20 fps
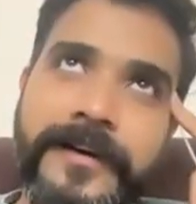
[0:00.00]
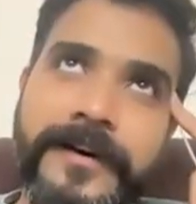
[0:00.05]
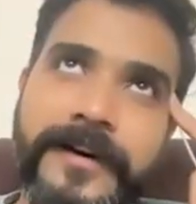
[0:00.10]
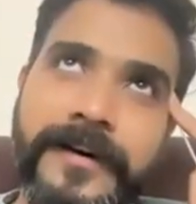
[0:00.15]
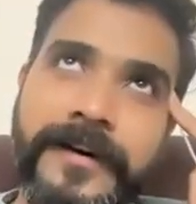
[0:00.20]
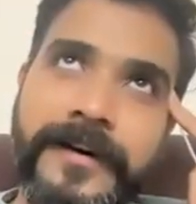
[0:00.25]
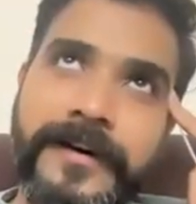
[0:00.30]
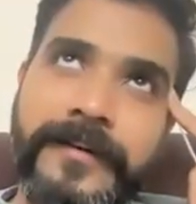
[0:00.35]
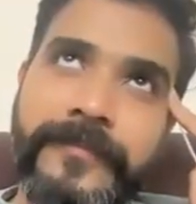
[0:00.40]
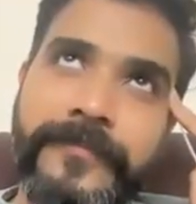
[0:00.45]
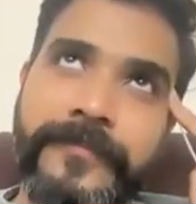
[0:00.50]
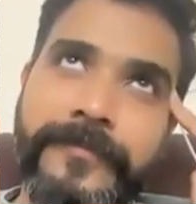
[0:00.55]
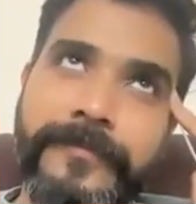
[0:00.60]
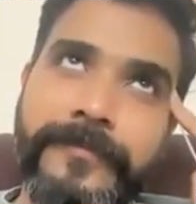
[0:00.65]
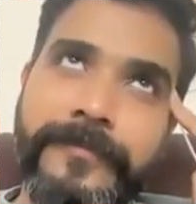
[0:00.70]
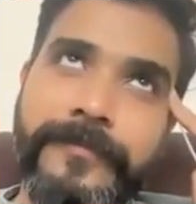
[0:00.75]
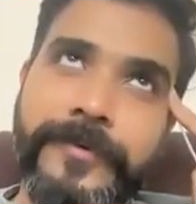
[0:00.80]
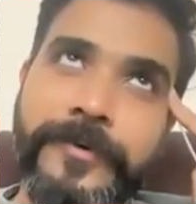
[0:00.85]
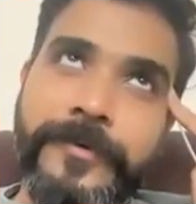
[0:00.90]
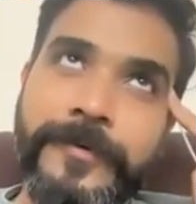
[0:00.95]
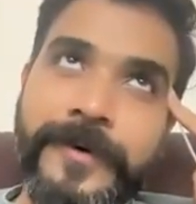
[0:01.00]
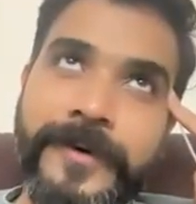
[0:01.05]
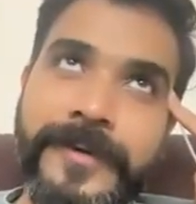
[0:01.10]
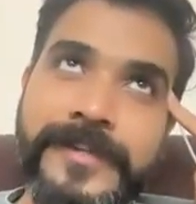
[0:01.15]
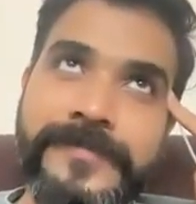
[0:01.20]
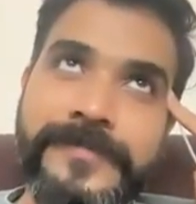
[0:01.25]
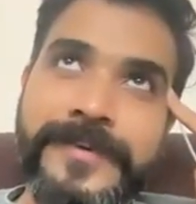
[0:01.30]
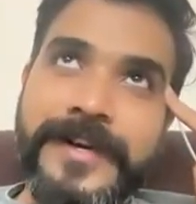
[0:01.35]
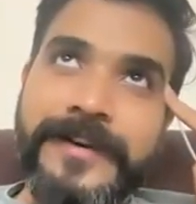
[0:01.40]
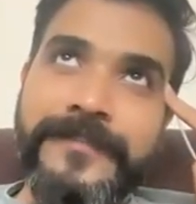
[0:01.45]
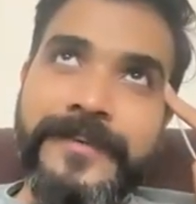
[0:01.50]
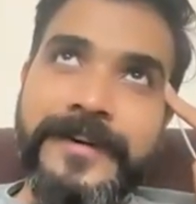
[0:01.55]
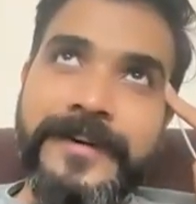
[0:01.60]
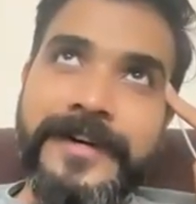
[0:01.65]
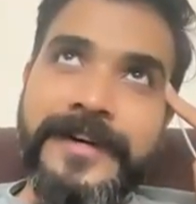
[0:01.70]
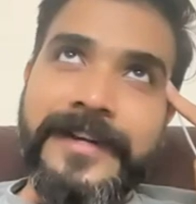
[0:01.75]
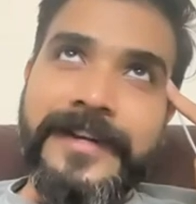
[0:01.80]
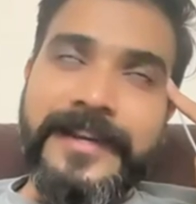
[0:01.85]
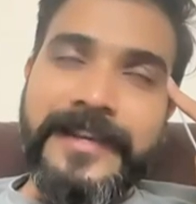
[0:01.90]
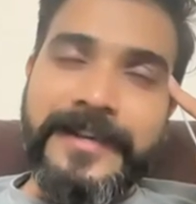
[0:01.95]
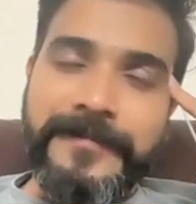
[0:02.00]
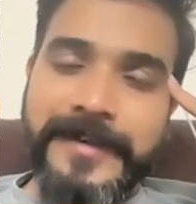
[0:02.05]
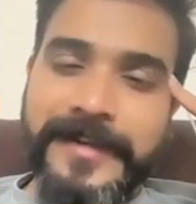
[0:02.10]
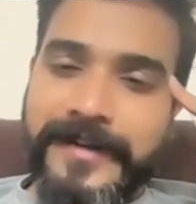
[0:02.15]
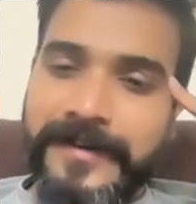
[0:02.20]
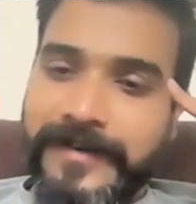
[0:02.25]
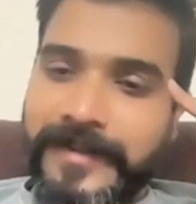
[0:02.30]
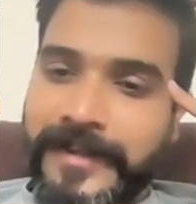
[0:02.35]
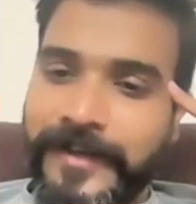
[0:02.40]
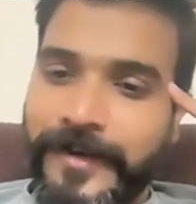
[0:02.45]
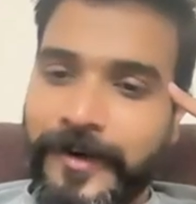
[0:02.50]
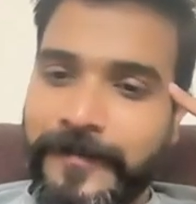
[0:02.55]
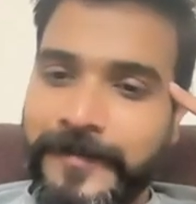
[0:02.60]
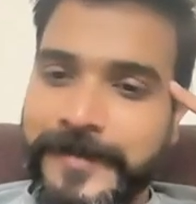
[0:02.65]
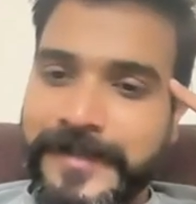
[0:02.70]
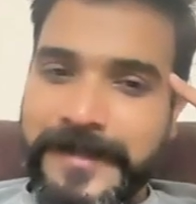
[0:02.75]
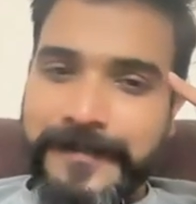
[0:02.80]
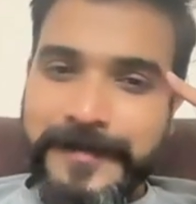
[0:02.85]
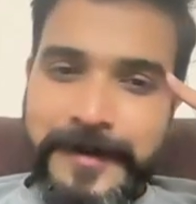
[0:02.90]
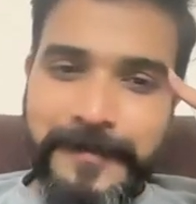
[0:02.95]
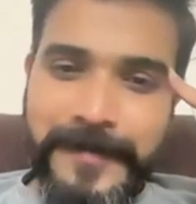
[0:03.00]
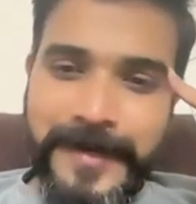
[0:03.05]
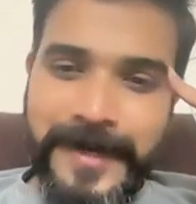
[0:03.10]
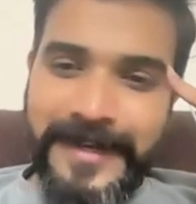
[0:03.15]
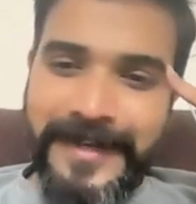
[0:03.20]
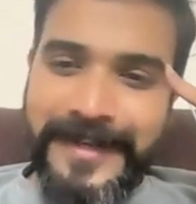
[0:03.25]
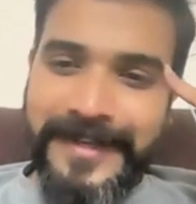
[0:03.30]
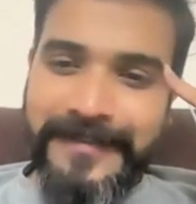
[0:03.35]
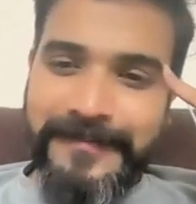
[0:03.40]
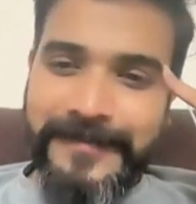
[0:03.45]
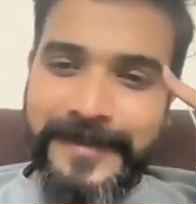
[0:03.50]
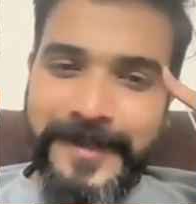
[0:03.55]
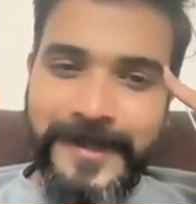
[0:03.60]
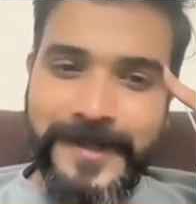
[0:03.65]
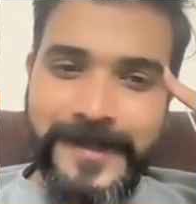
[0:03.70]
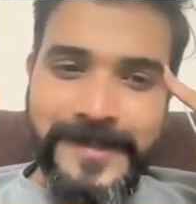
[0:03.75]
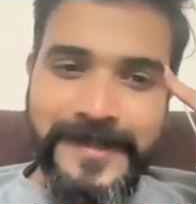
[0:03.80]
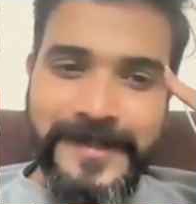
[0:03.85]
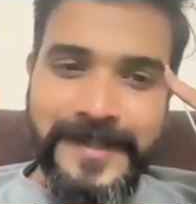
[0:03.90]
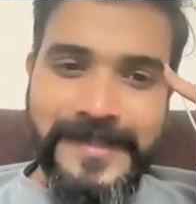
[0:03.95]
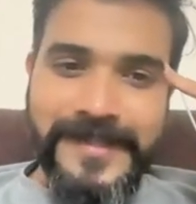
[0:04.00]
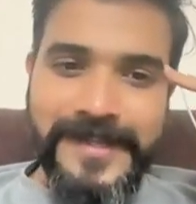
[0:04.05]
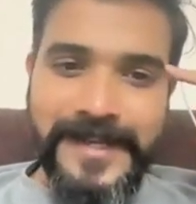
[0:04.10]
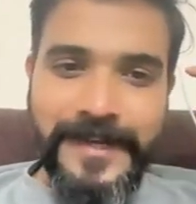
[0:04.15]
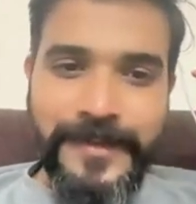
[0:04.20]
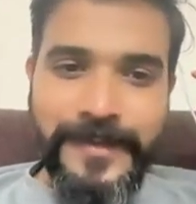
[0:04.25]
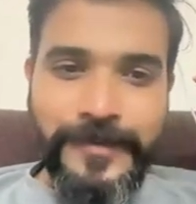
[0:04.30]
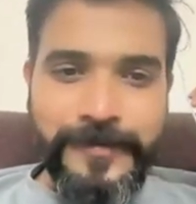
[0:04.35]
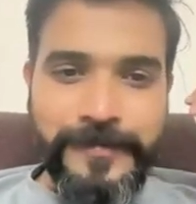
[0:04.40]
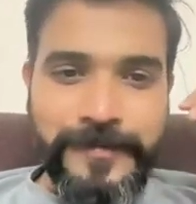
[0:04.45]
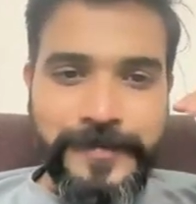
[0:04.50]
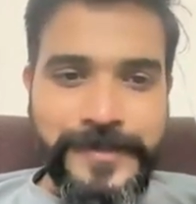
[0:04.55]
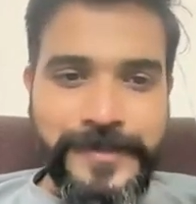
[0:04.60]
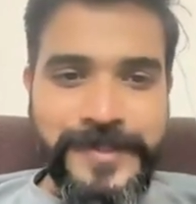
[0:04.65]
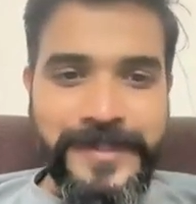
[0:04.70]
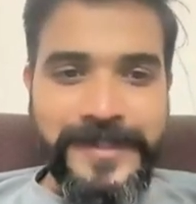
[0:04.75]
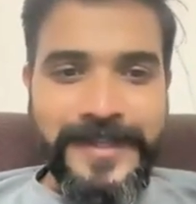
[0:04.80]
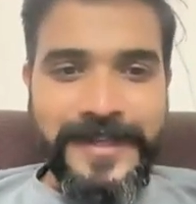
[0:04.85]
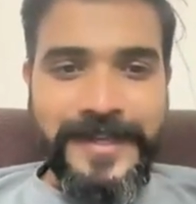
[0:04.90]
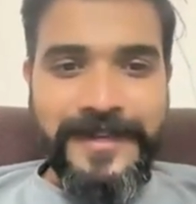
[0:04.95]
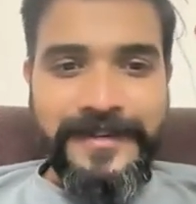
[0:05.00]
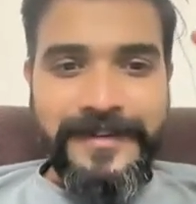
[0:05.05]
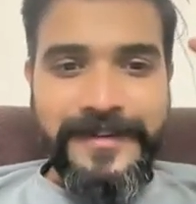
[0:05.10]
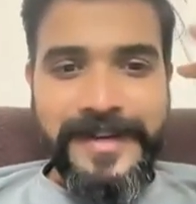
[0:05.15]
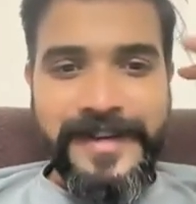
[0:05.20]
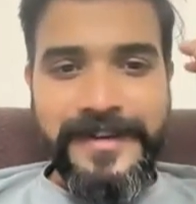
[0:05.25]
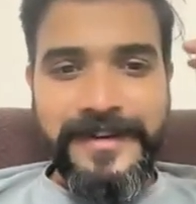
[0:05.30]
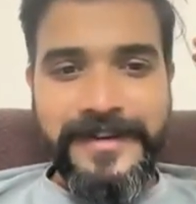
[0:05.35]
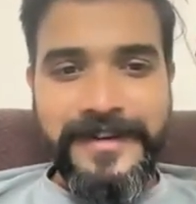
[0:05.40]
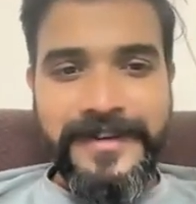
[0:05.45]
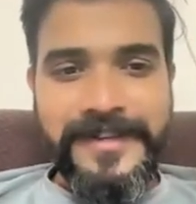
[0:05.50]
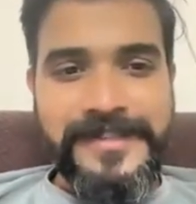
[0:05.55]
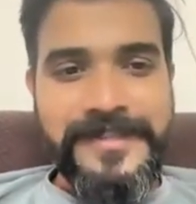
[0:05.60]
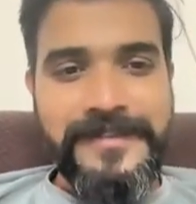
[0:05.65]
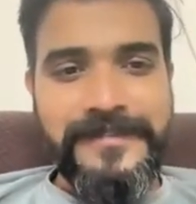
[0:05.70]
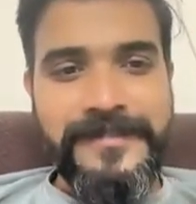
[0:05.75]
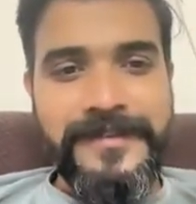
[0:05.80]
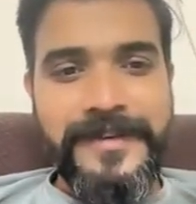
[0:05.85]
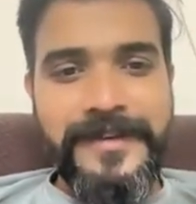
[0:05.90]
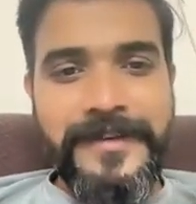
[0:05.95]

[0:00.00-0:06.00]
To be honest, we never did e-commerce email marketing, because that's like too pushy and like it doesn't